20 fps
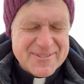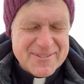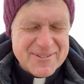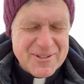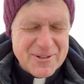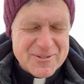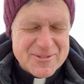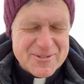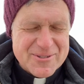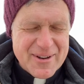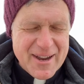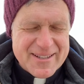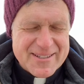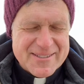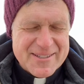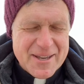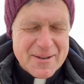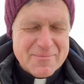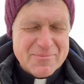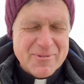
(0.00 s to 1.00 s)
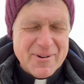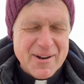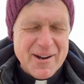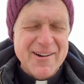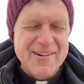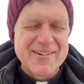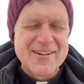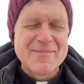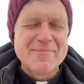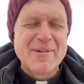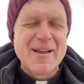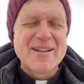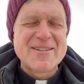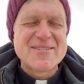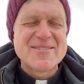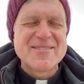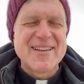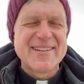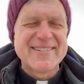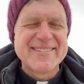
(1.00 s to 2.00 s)
close your eyes and say a prayer and
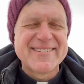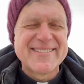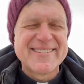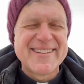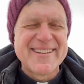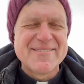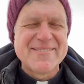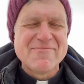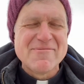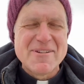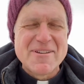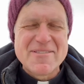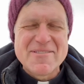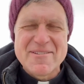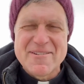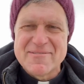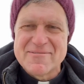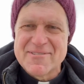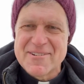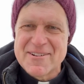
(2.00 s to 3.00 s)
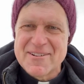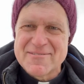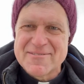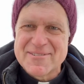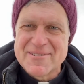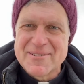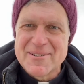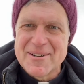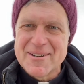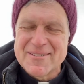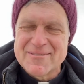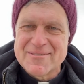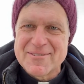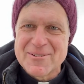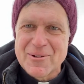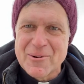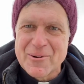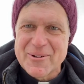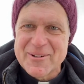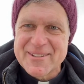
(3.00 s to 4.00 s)
imagine that wreath of
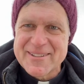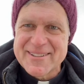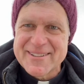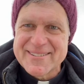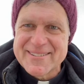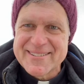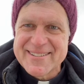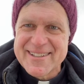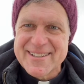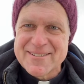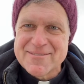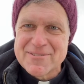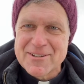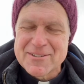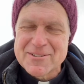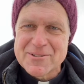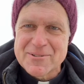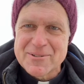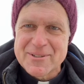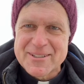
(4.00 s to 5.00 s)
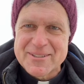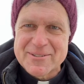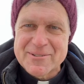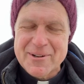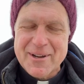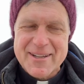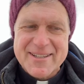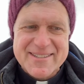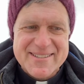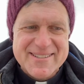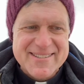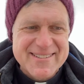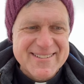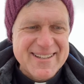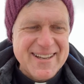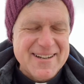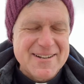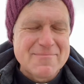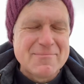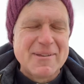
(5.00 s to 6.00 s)
glory and victory in Christ
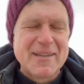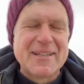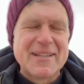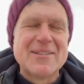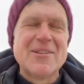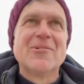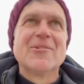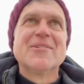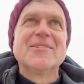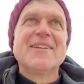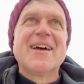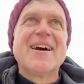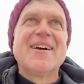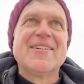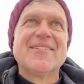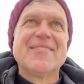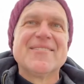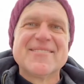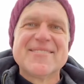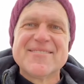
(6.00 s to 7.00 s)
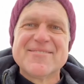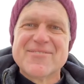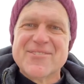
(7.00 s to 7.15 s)
kind of being lowered down